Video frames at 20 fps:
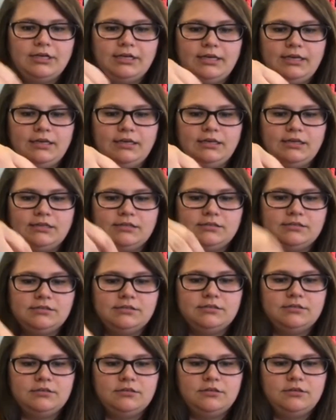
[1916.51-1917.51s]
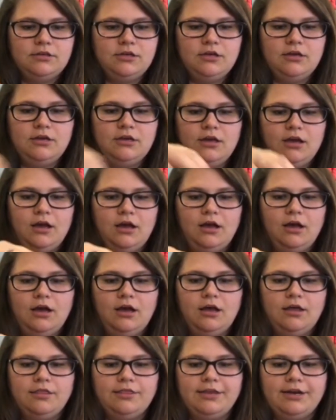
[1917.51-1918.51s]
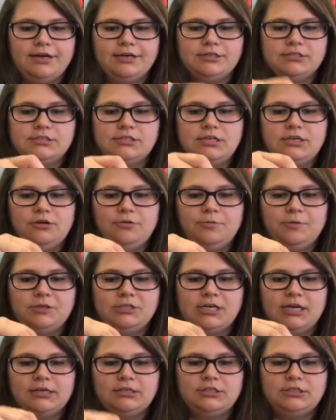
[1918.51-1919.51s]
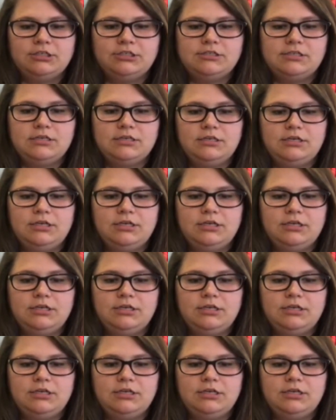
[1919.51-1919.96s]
keys. There's needle protectors in